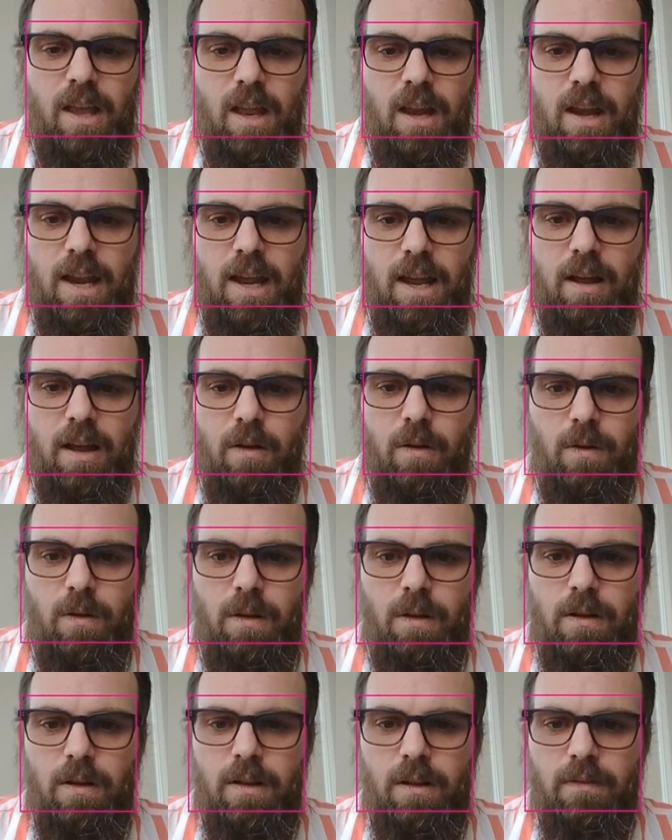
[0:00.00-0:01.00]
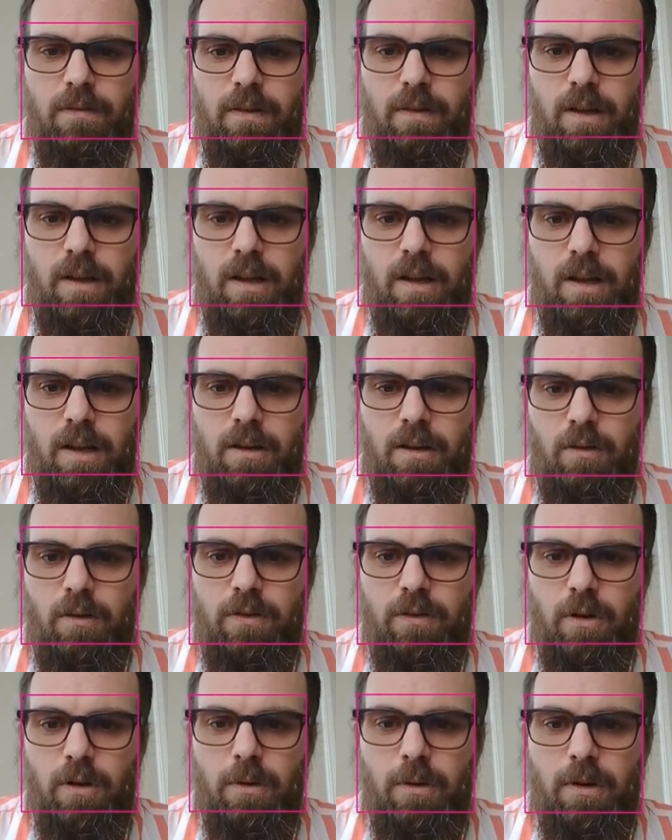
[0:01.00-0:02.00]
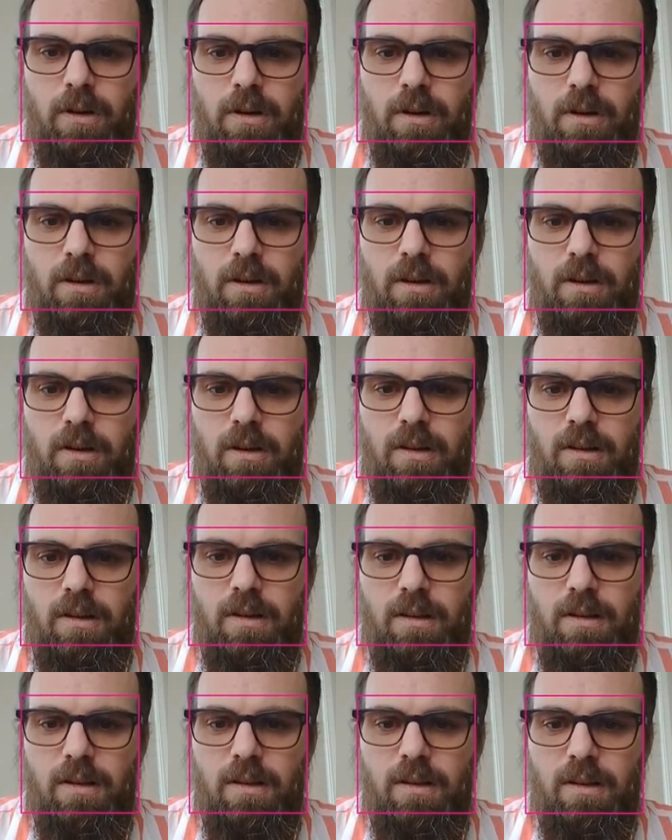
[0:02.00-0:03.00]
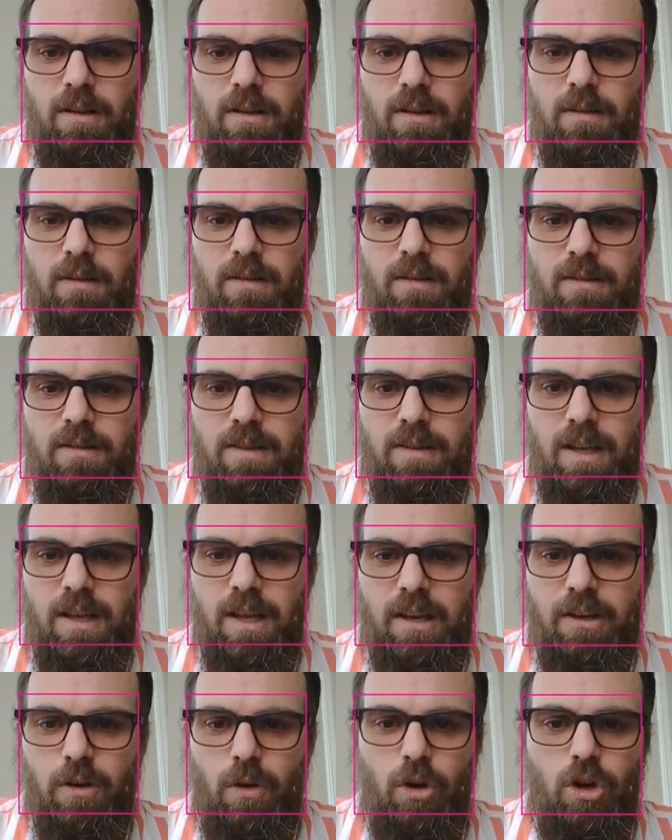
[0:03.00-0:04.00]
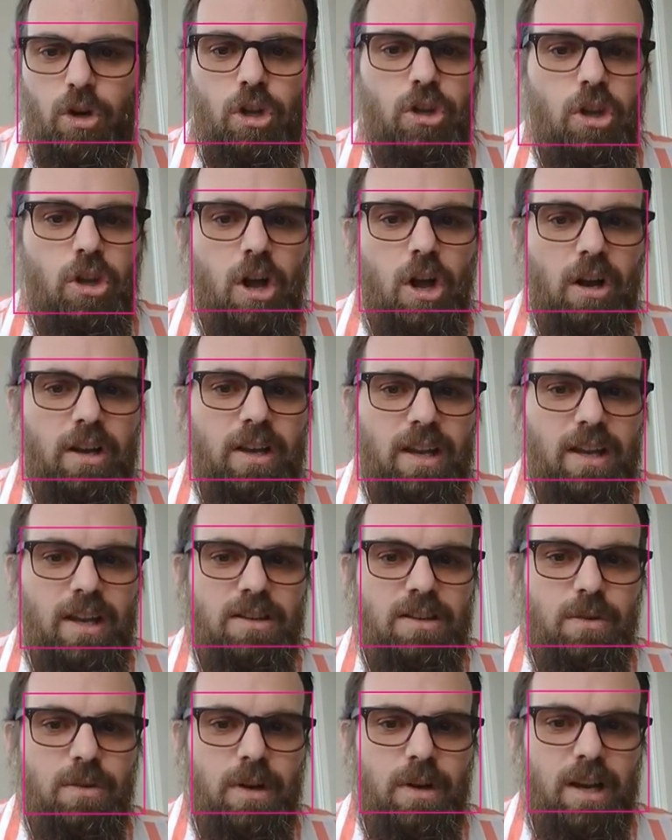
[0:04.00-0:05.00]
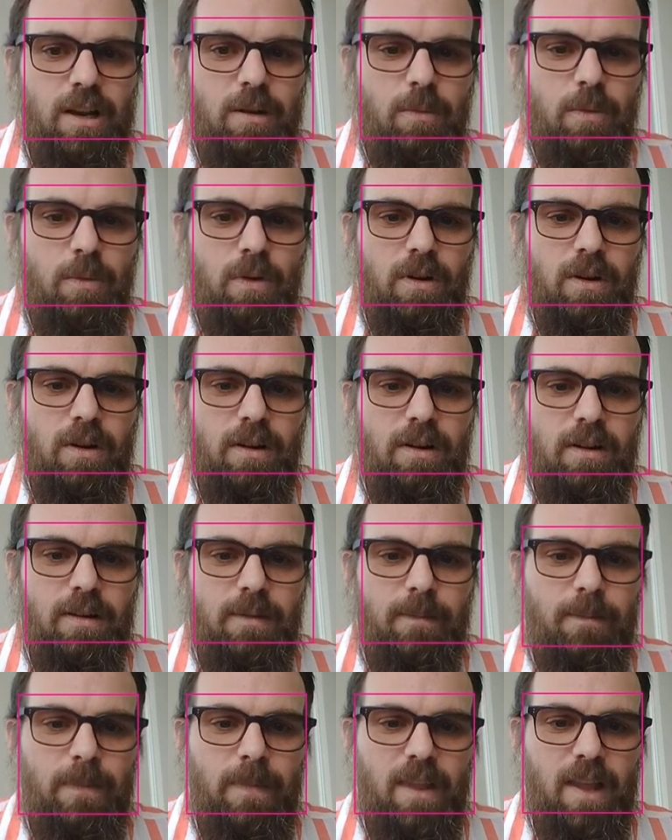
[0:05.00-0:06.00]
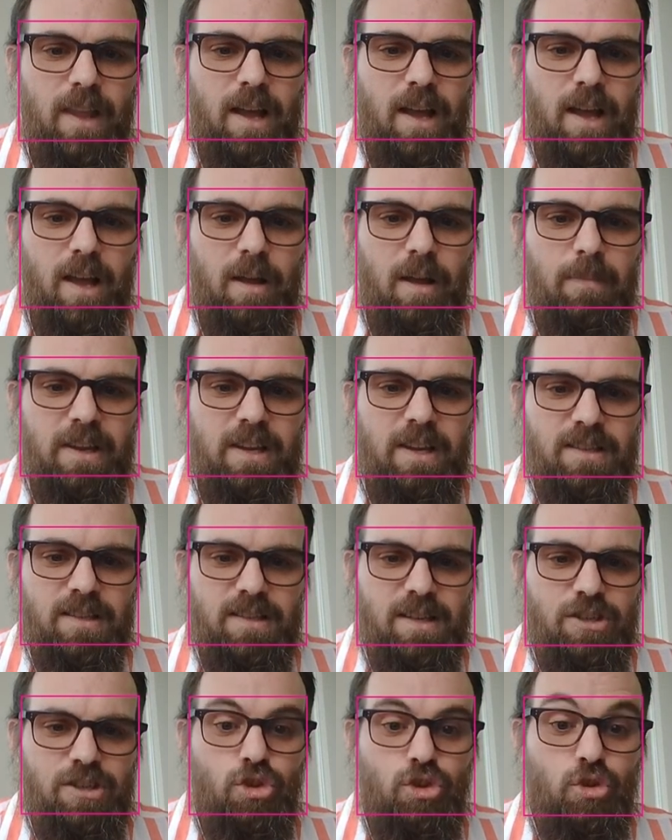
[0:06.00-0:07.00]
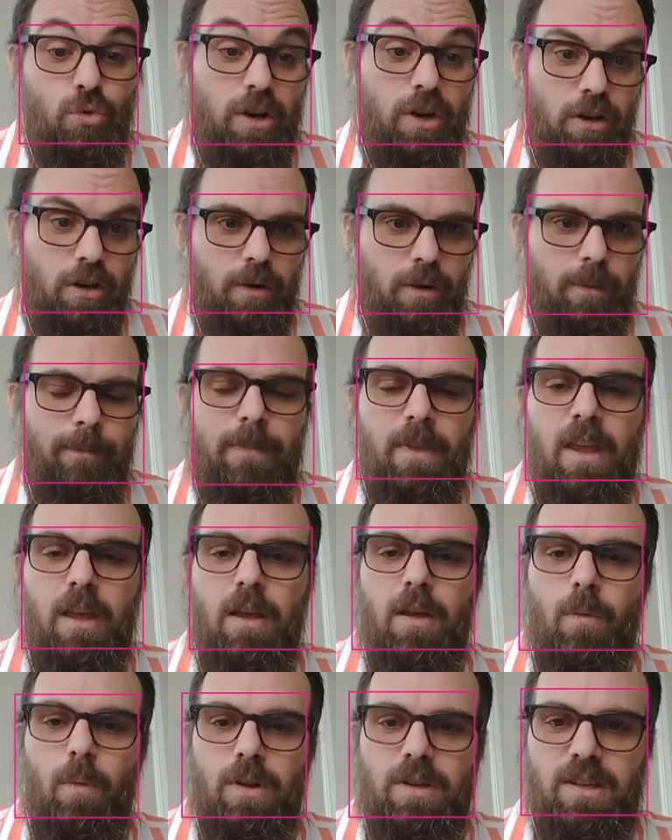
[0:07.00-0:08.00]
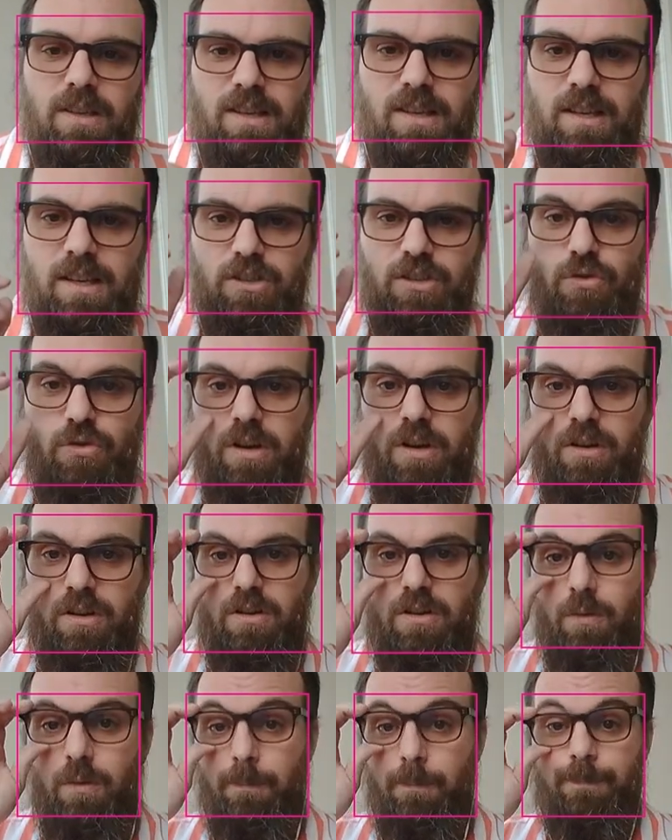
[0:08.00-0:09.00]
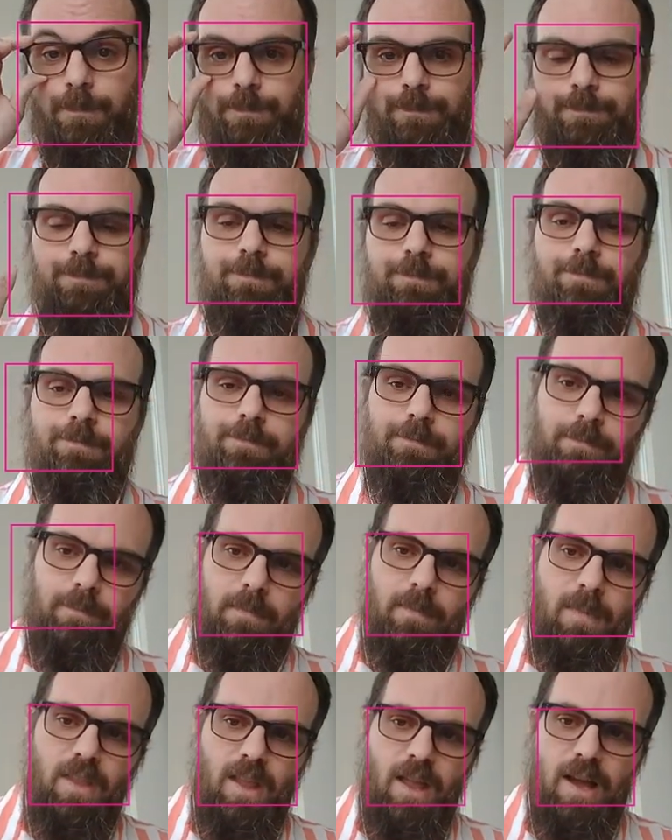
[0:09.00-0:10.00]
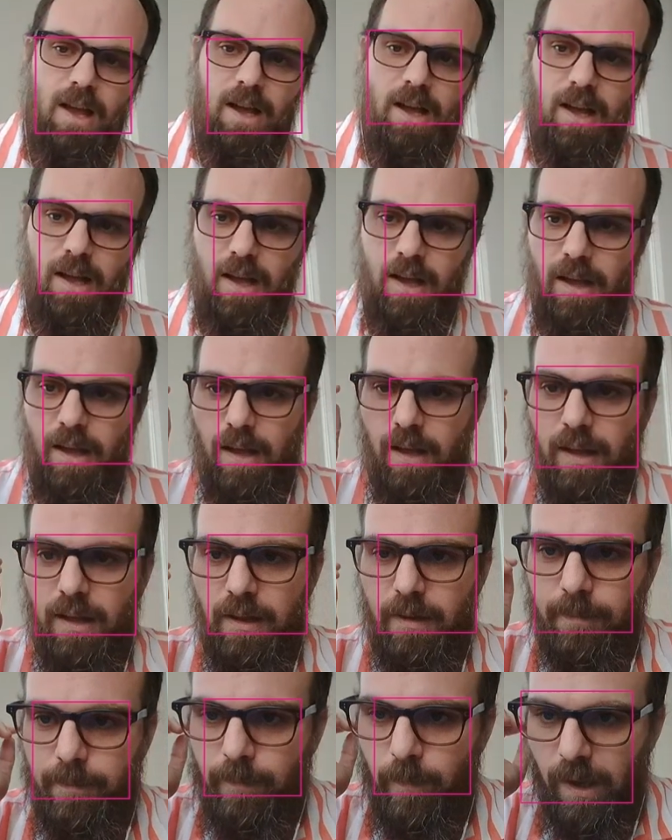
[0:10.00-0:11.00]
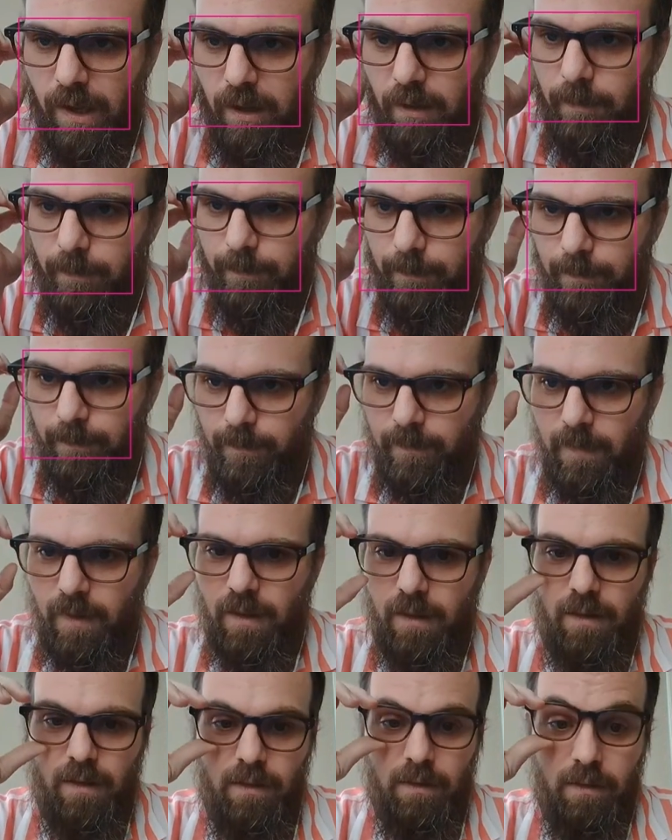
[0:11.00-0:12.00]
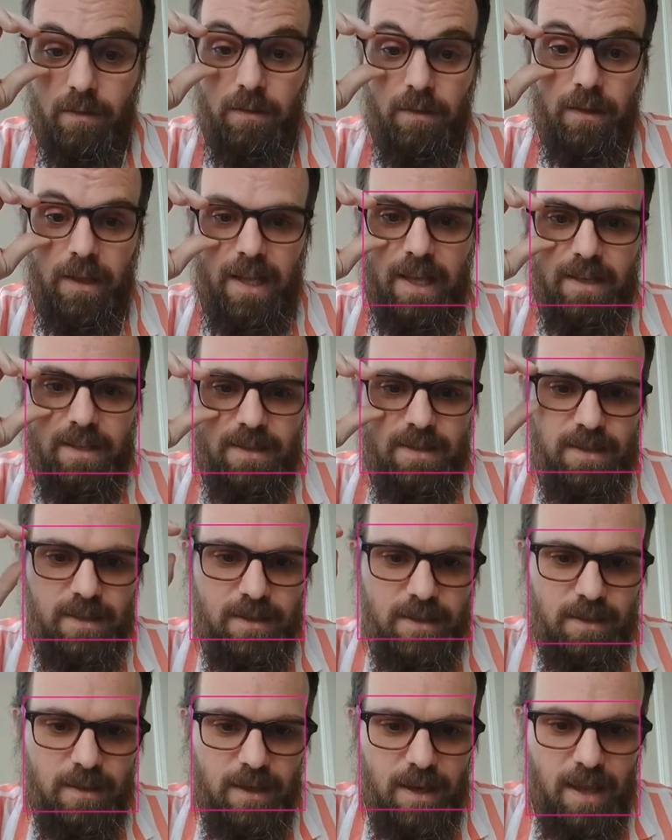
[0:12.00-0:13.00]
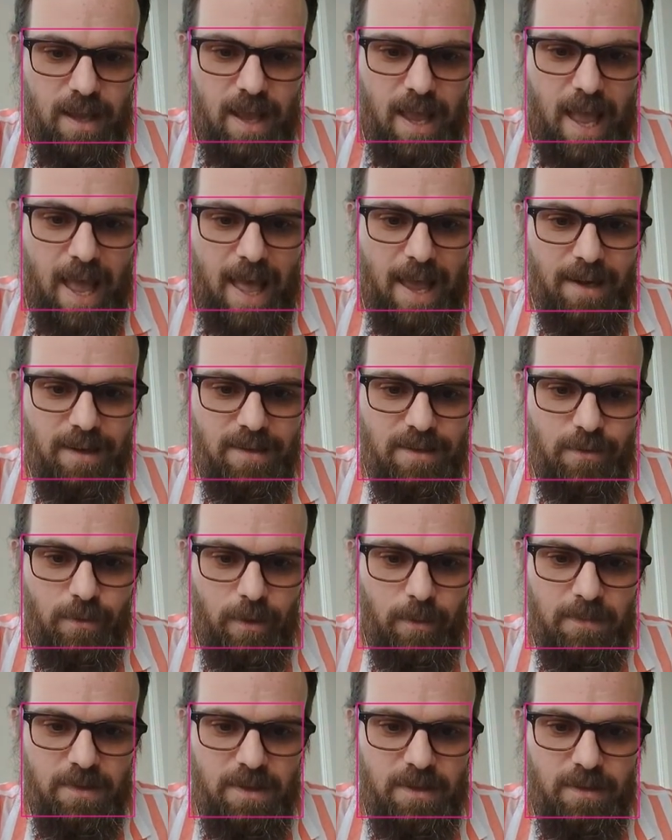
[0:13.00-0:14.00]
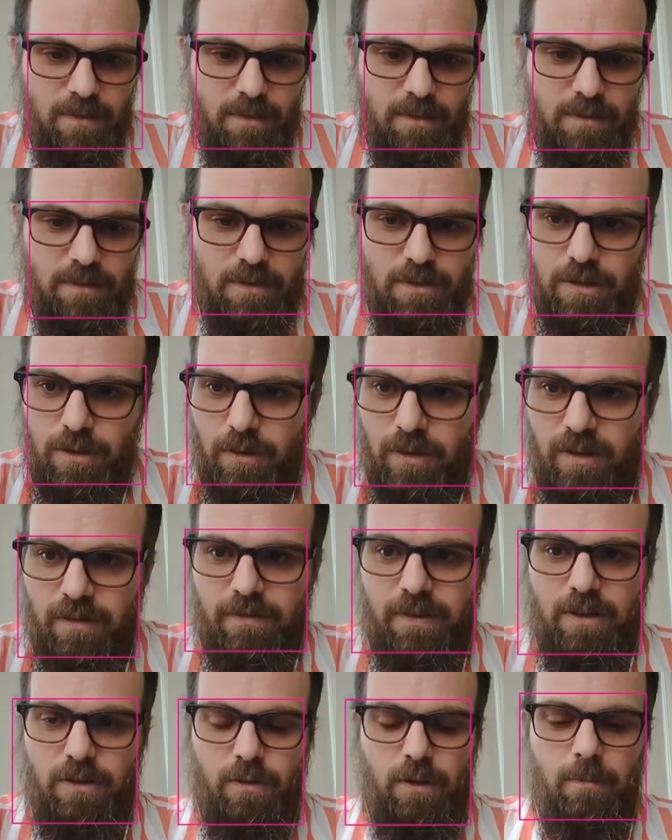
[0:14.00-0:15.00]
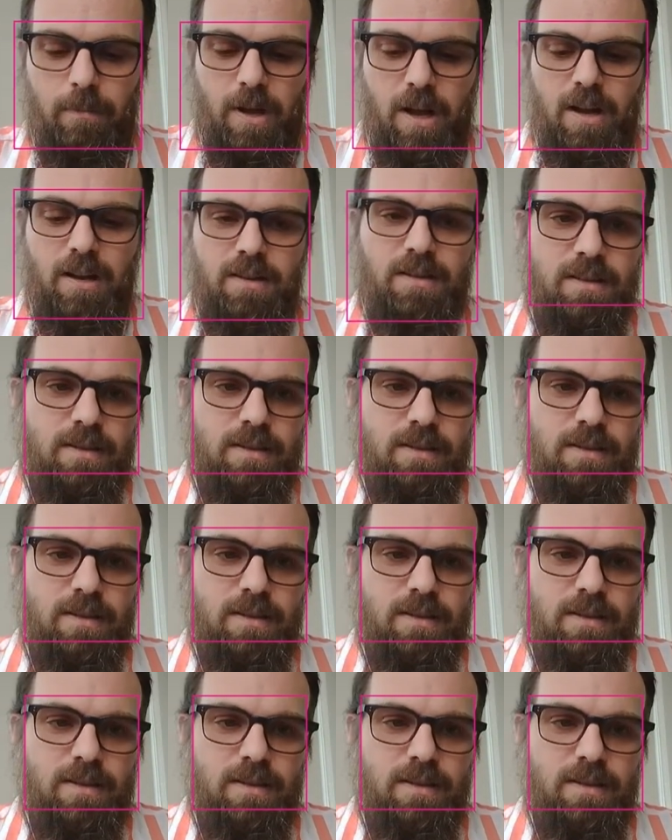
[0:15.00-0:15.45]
now, if I go forward, see, I don't clonk into it anymore because it's trigger. What does is trigger do? Well, let's add a script to the victory box.